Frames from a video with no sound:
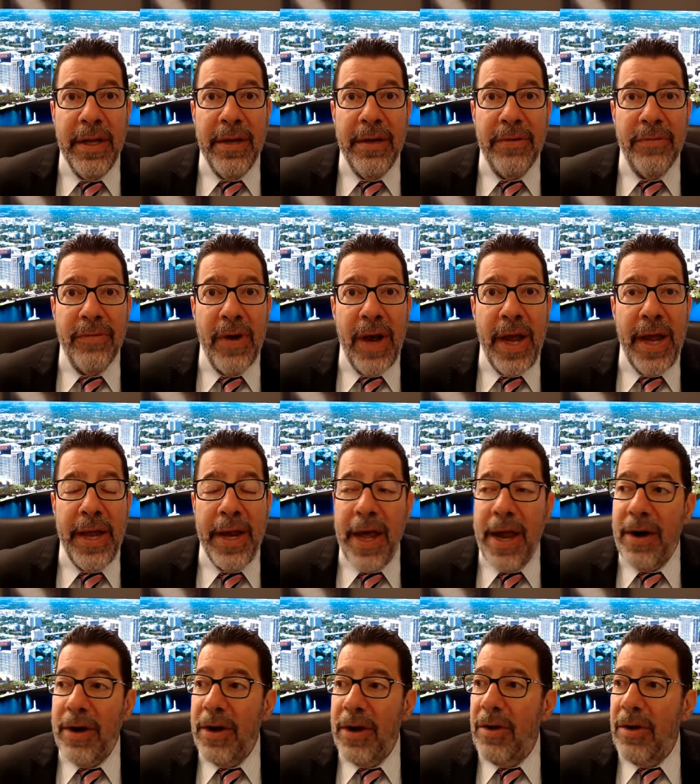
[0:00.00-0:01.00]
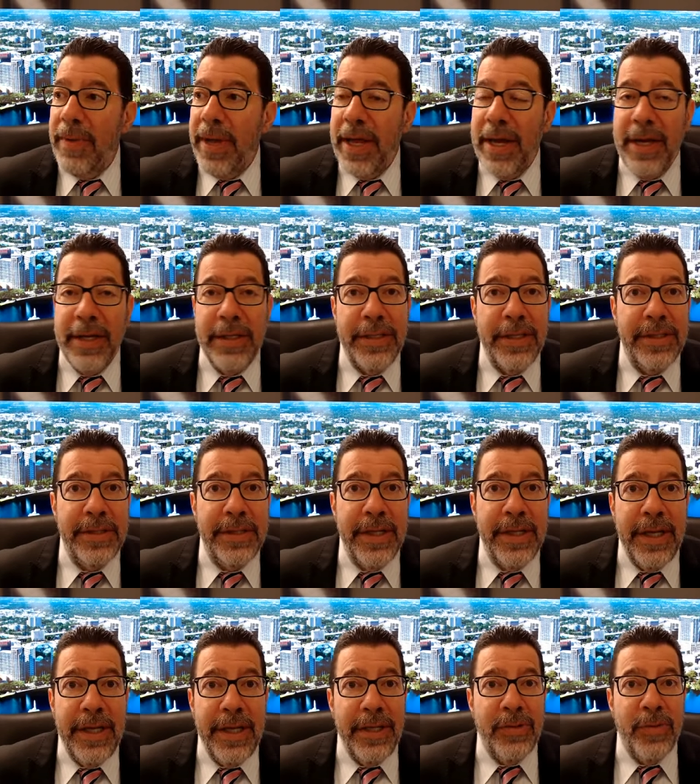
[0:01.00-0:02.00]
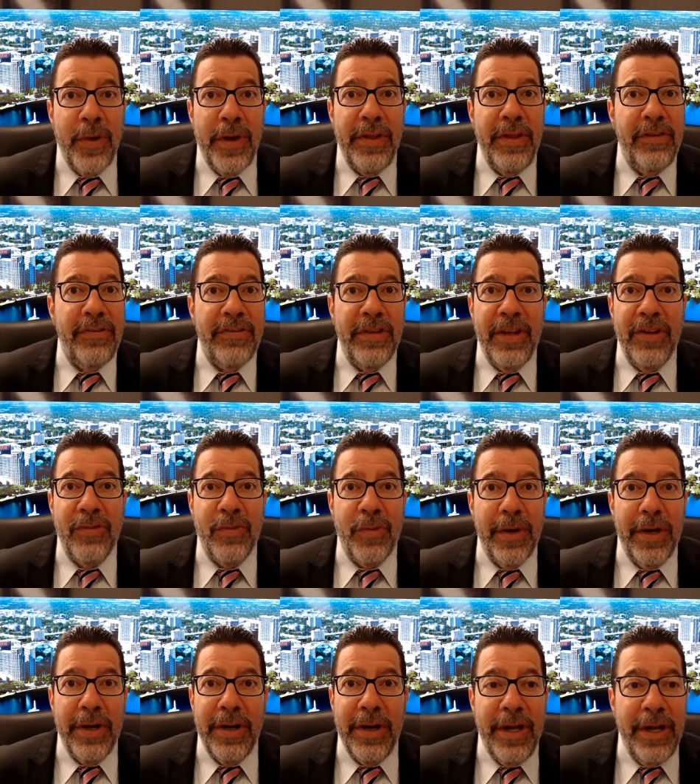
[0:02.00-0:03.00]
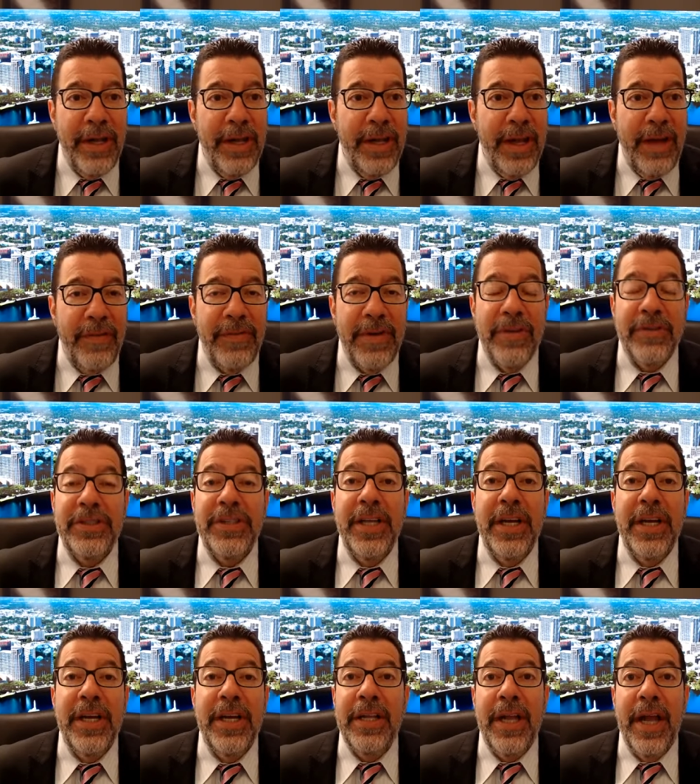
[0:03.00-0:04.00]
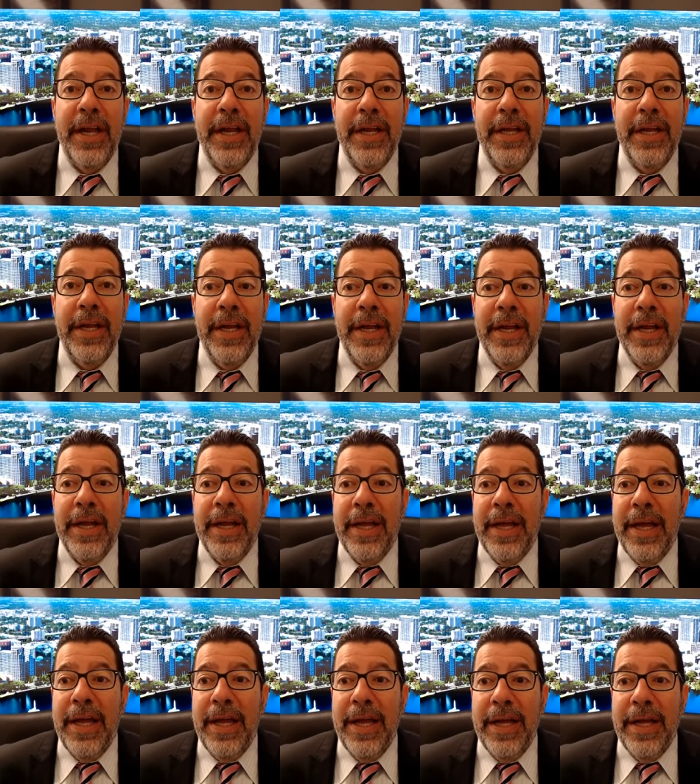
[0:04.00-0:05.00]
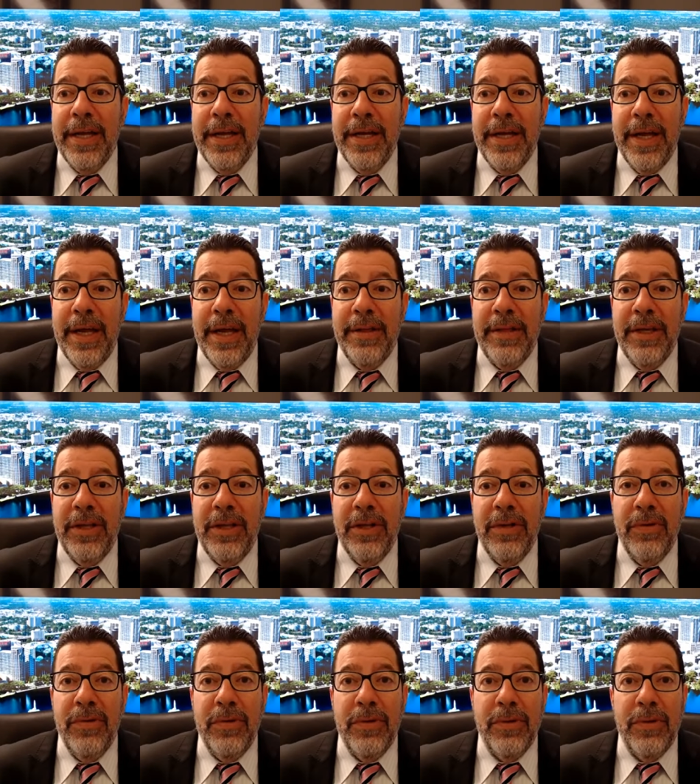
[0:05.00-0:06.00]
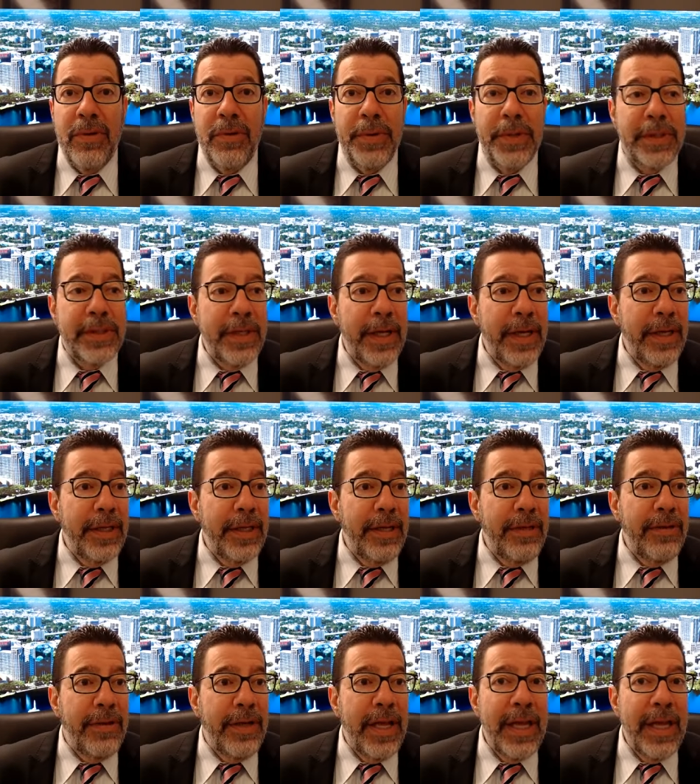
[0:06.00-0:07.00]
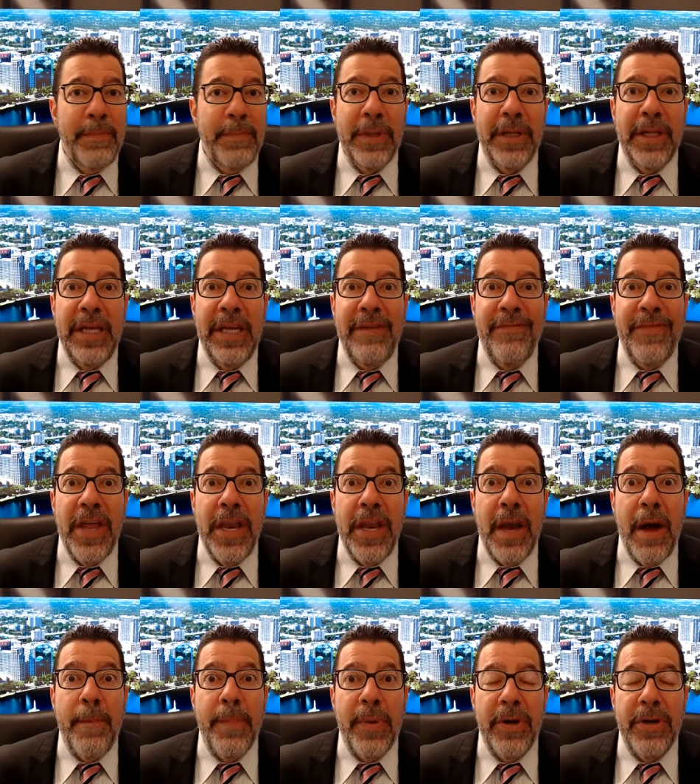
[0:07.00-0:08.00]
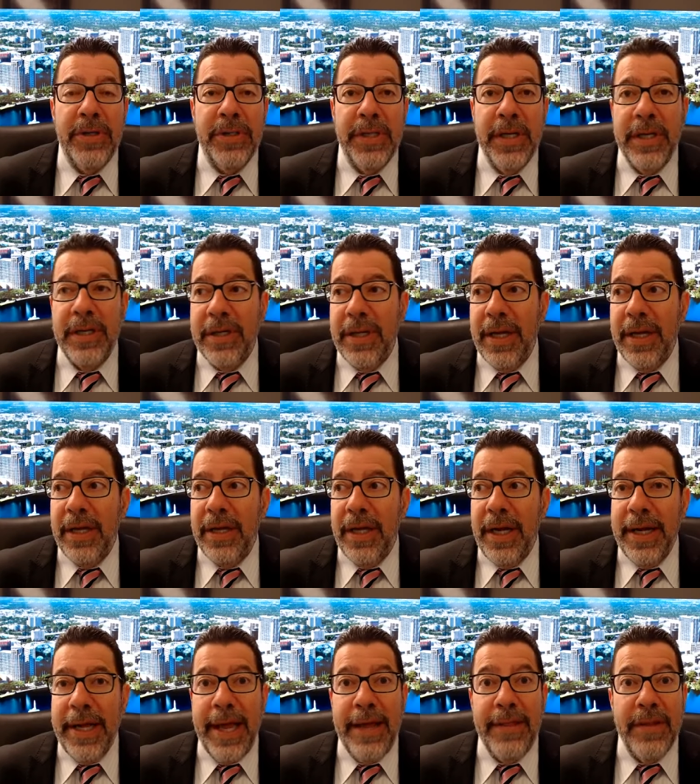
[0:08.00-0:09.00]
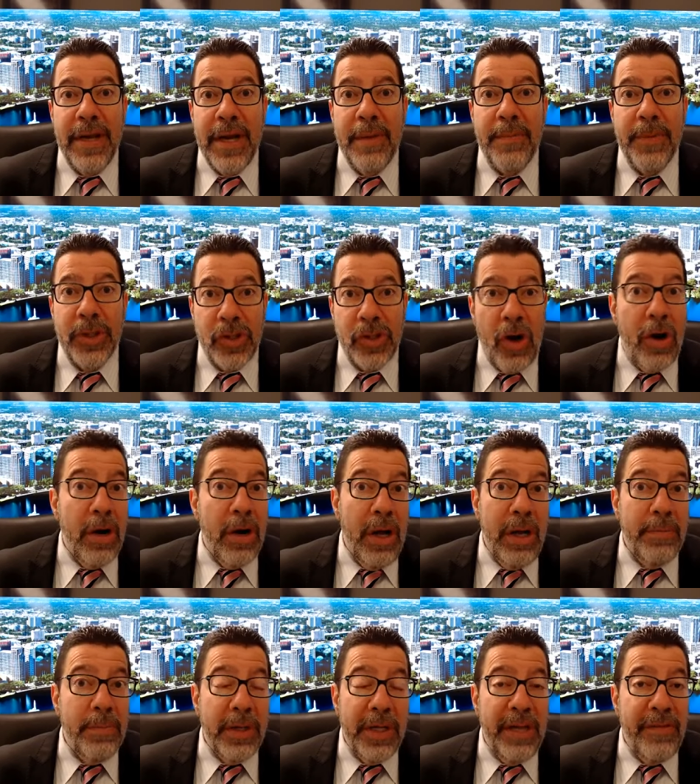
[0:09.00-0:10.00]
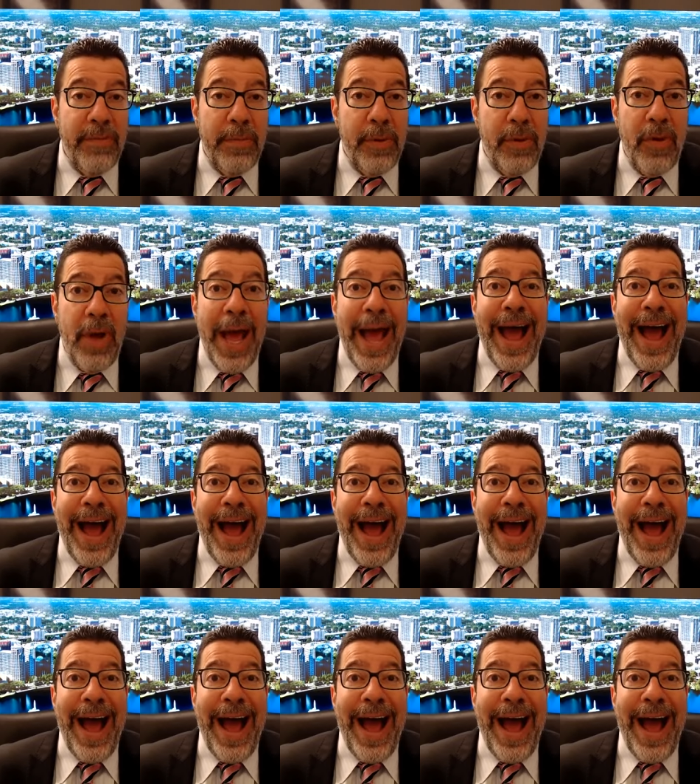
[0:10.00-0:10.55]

Ryan, I don't know, man. It just uh, it's one of these things where it, I've never seen anything like it. And uh, I think you were always saying that you can't believe the numbers. And uh, again, the numbers are unbelievable.